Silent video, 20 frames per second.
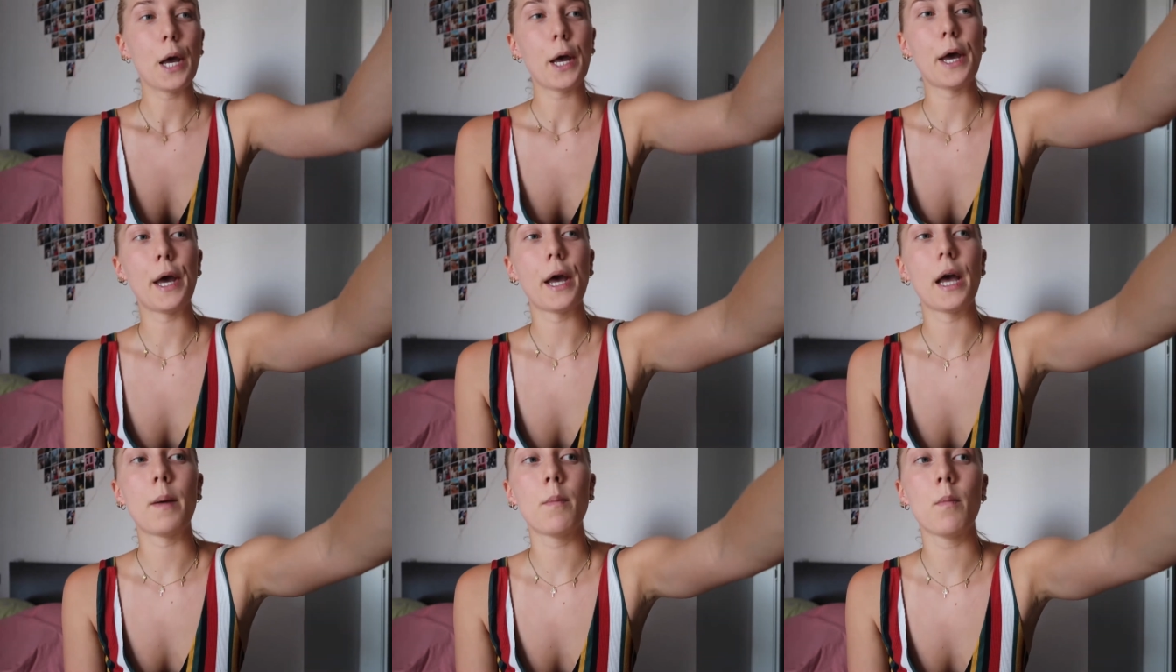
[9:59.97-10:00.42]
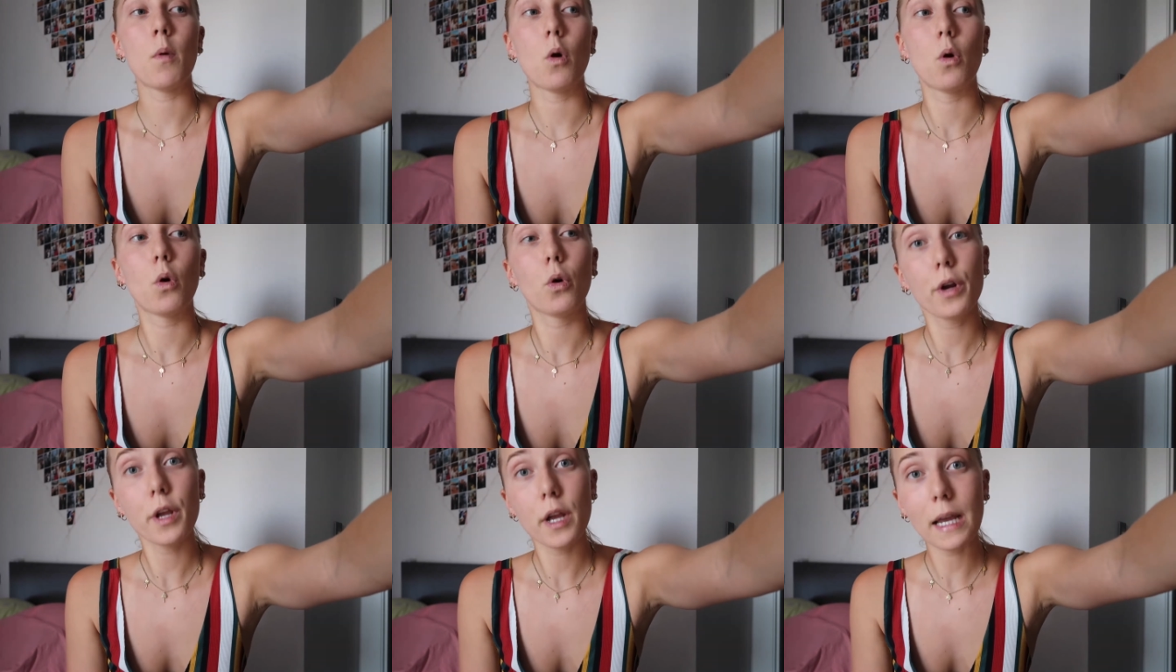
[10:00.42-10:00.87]
Um,
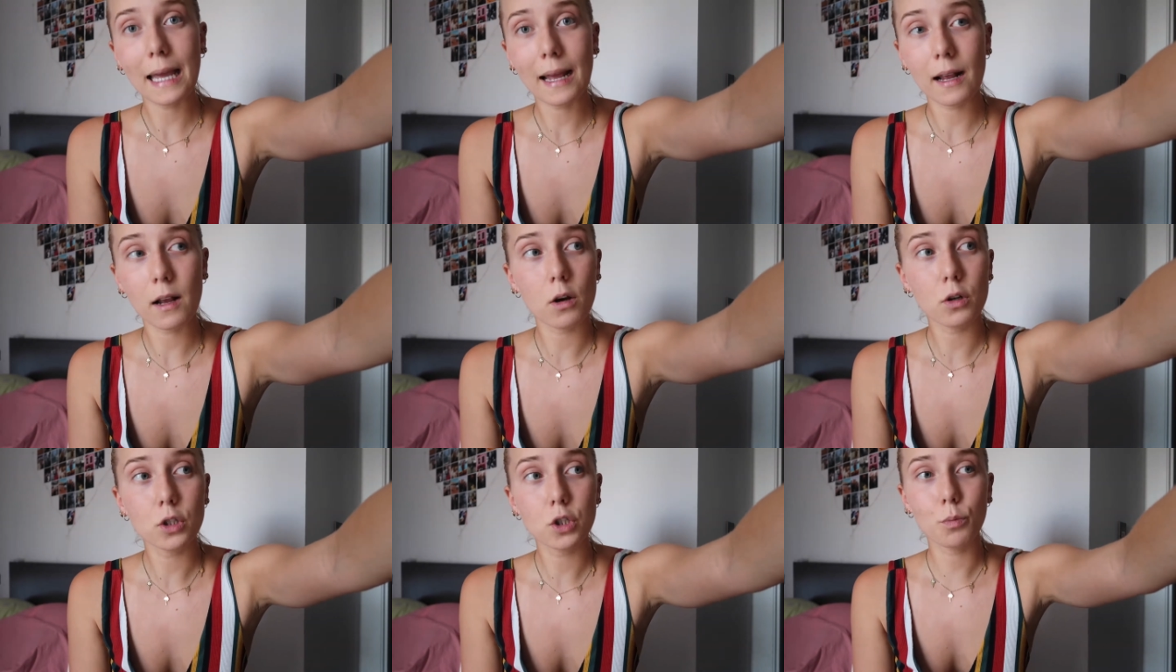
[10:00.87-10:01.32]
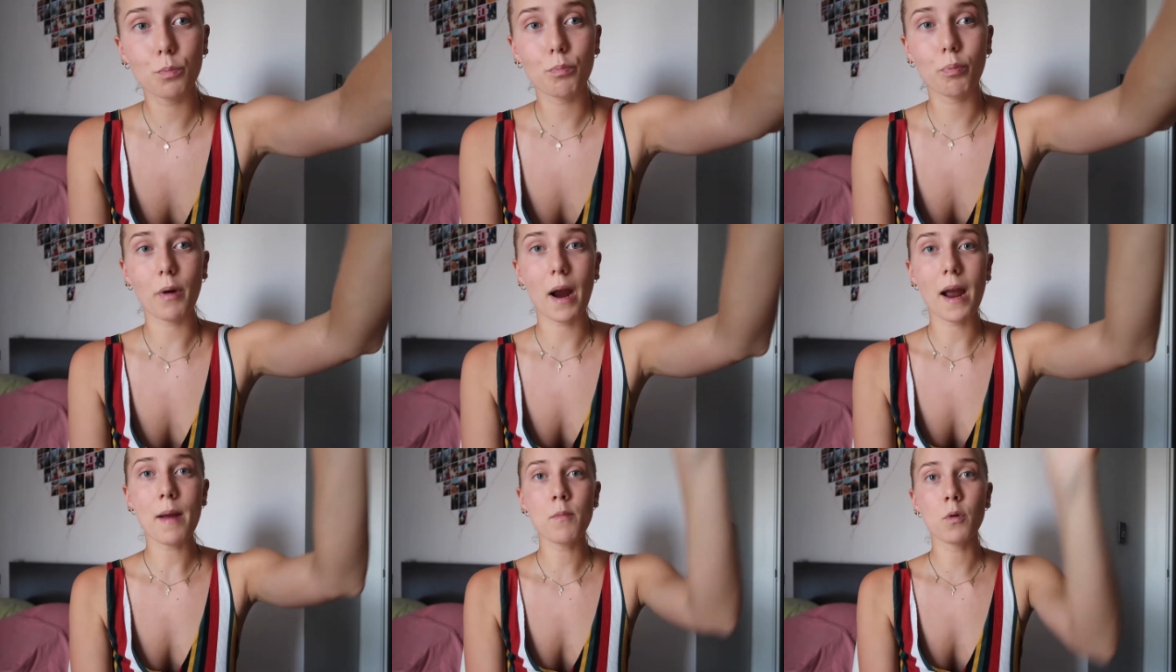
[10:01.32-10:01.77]
or you can go to
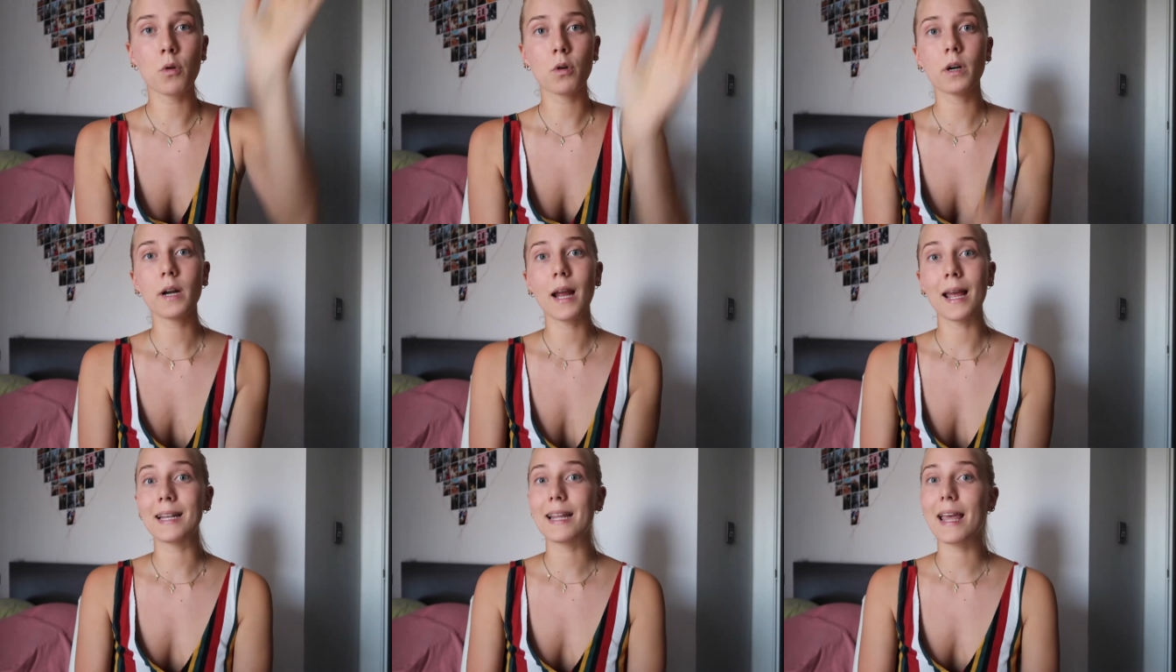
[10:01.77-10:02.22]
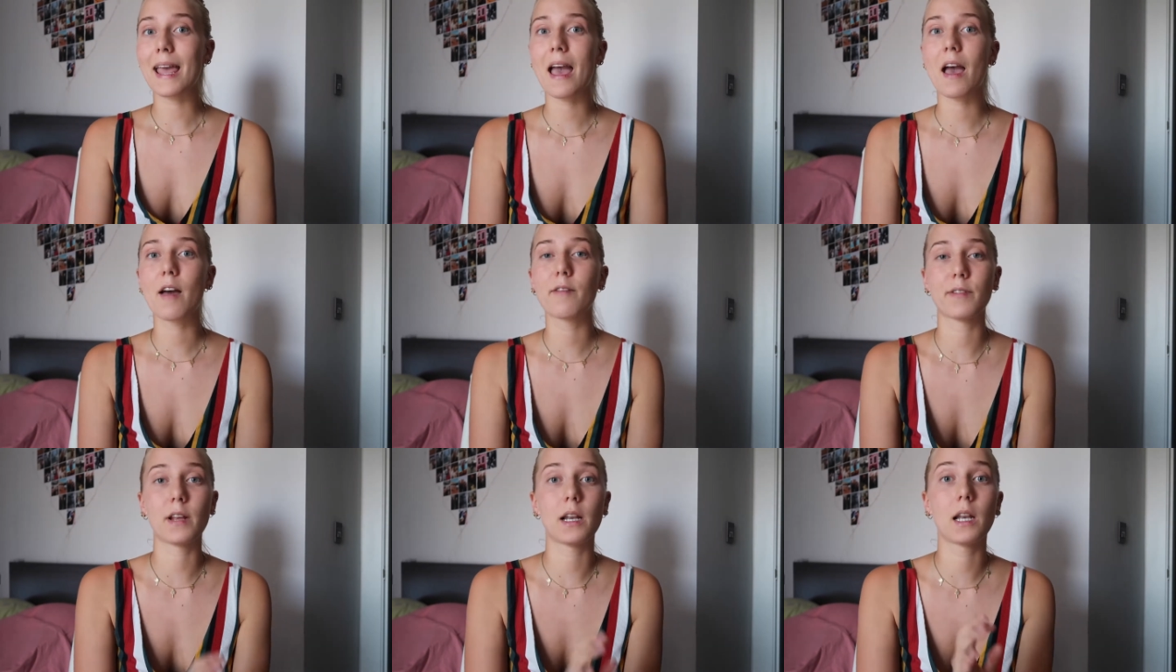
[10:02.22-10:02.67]
Primor and they
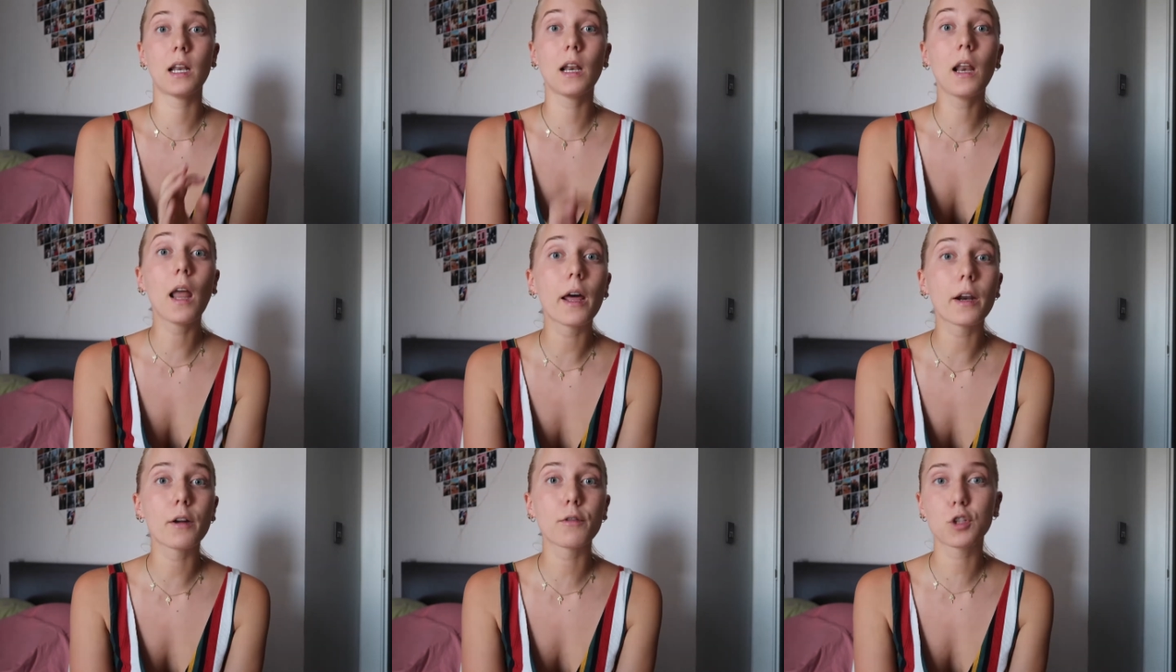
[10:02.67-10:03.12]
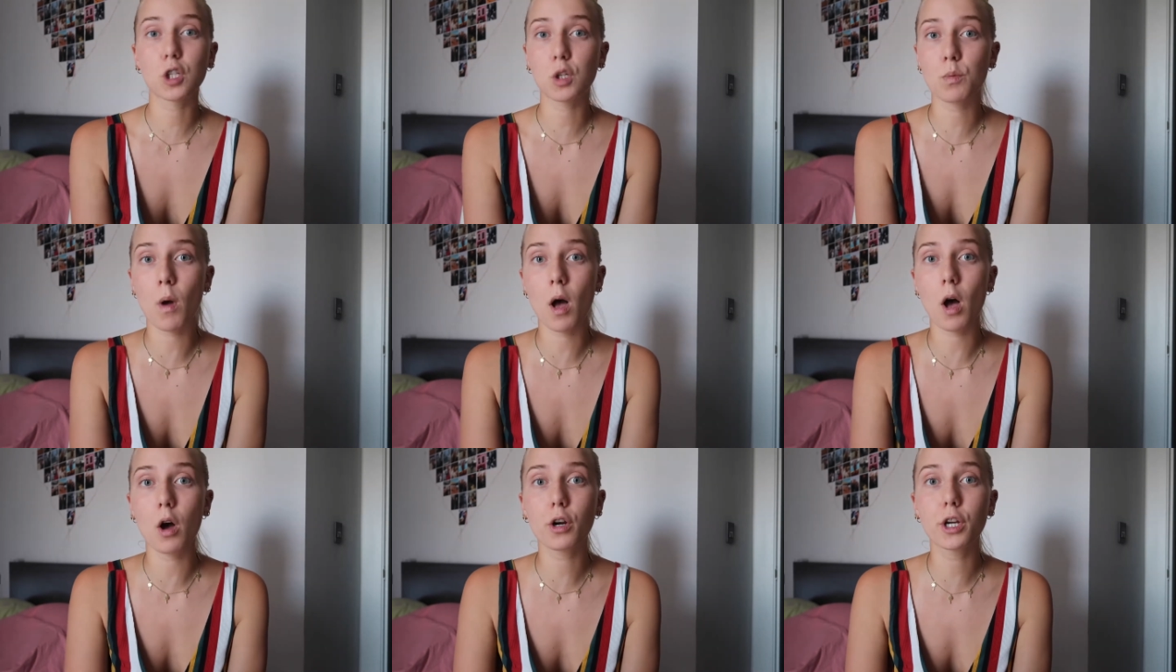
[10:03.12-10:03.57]
have a lot of
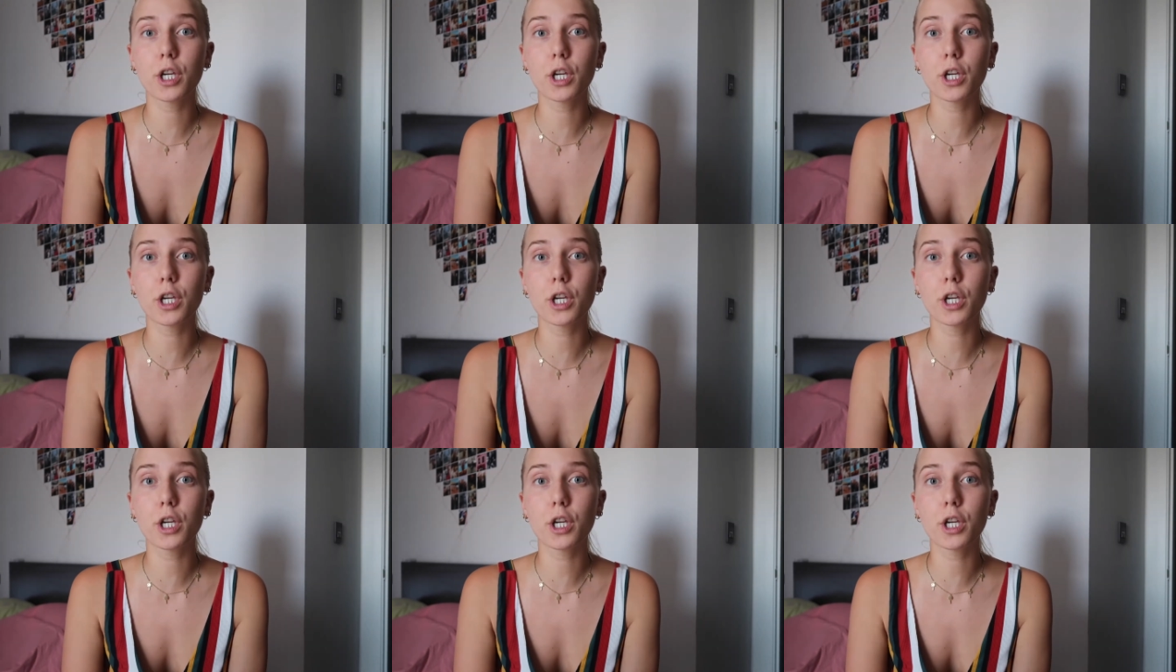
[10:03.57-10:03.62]
small